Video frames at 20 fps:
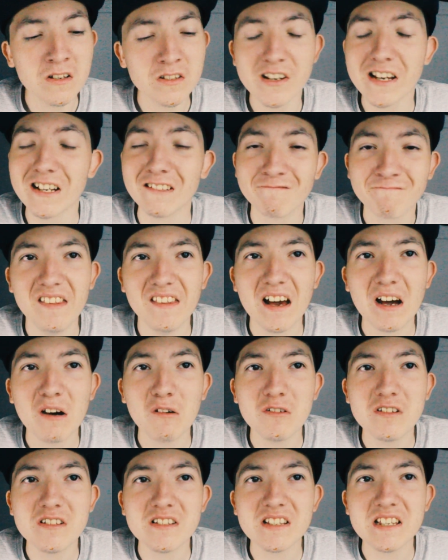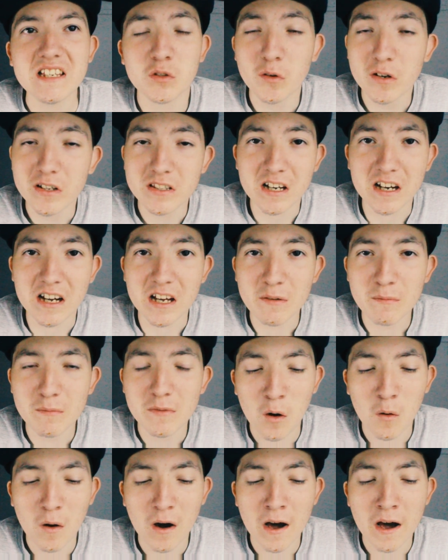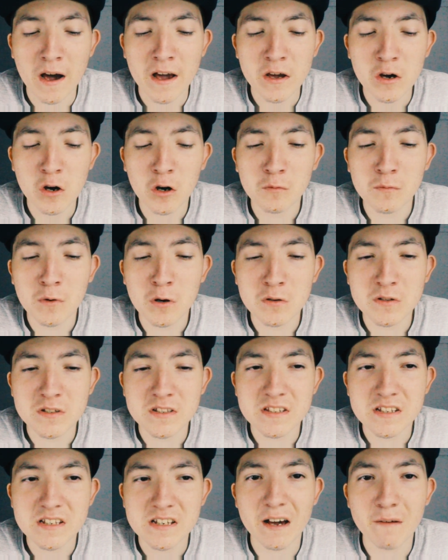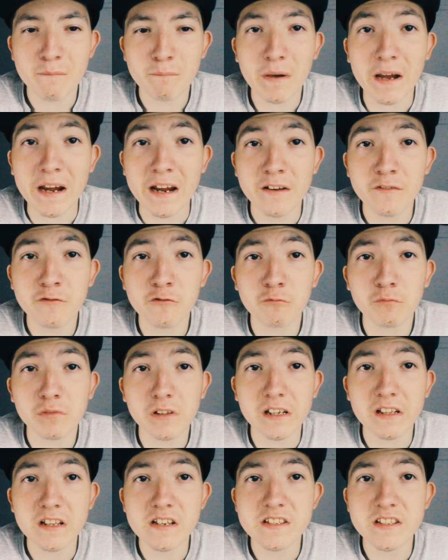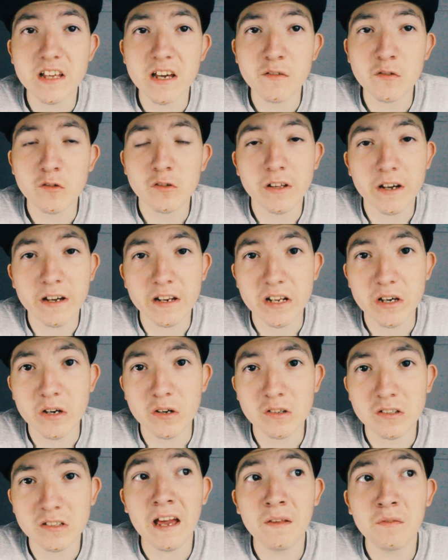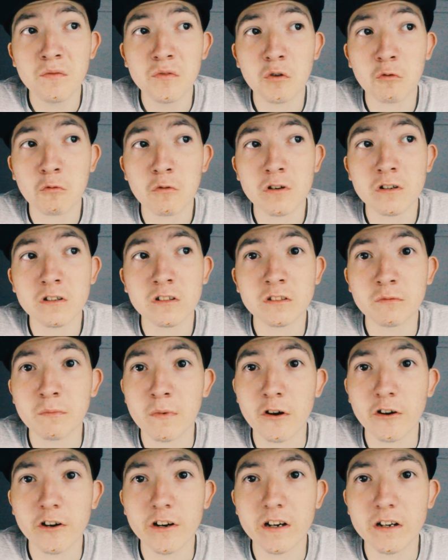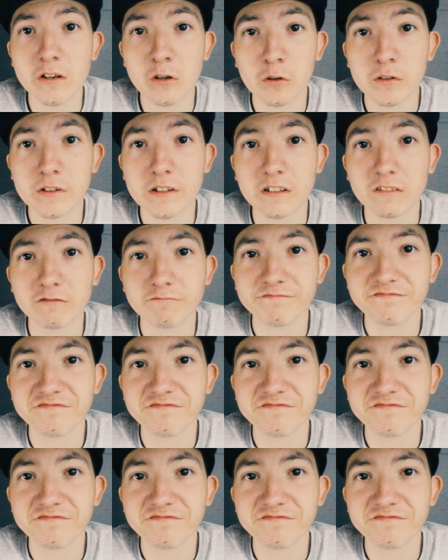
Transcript: So yeah, that was the story time, how I almost got banned from Playlist Live Orlando and the World Marriott Hotel.